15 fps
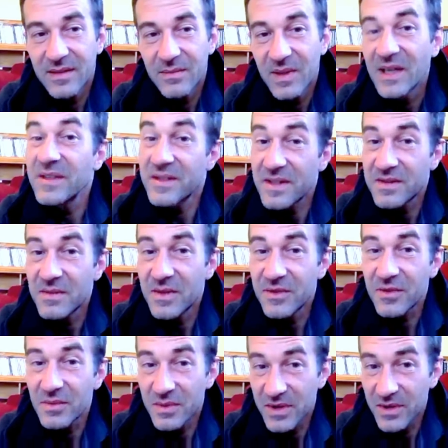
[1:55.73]
Because it's
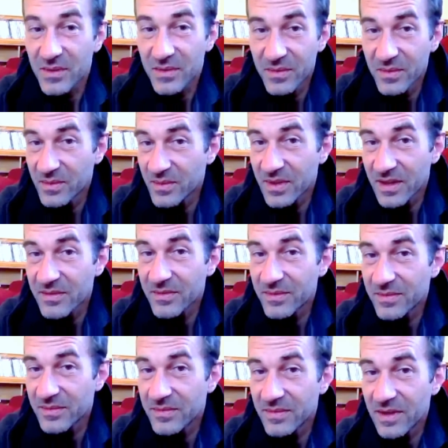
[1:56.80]
mutual. You have
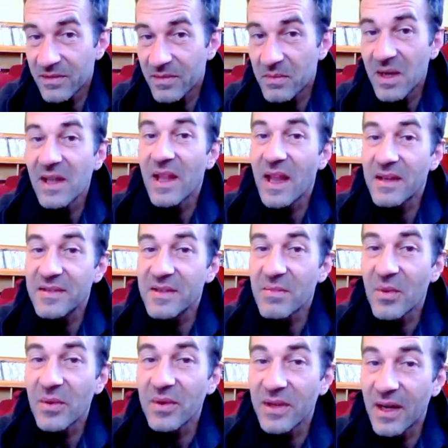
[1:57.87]
given me a lot of
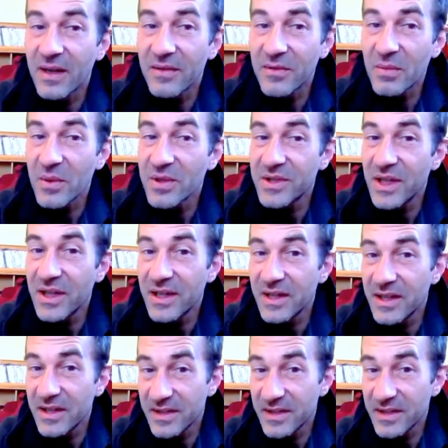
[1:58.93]
support, and I appreciate it.